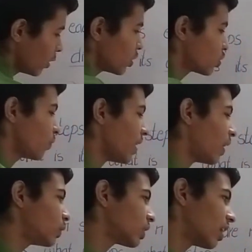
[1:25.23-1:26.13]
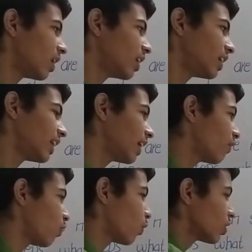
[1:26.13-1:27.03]
So we have to take a
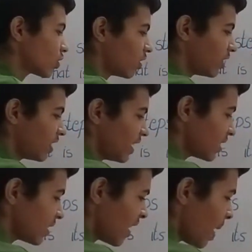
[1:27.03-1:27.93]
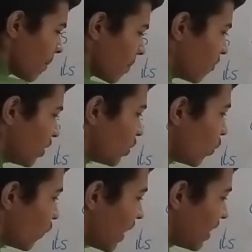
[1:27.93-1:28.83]
focus on this. We know
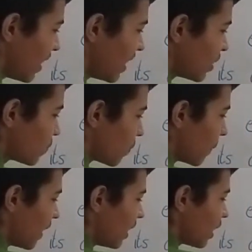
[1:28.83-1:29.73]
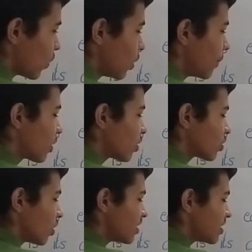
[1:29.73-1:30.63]
that it is perpendicular because
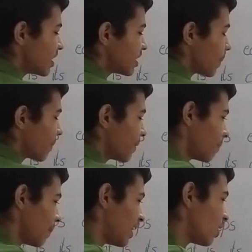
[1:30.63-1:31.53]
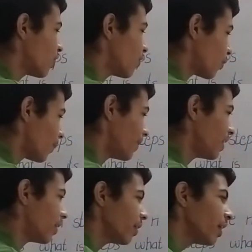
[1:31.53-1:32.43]
all steps are perpendicular from
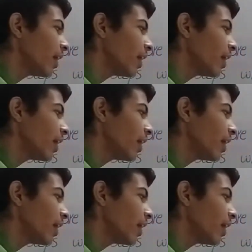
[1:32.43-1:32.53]
here.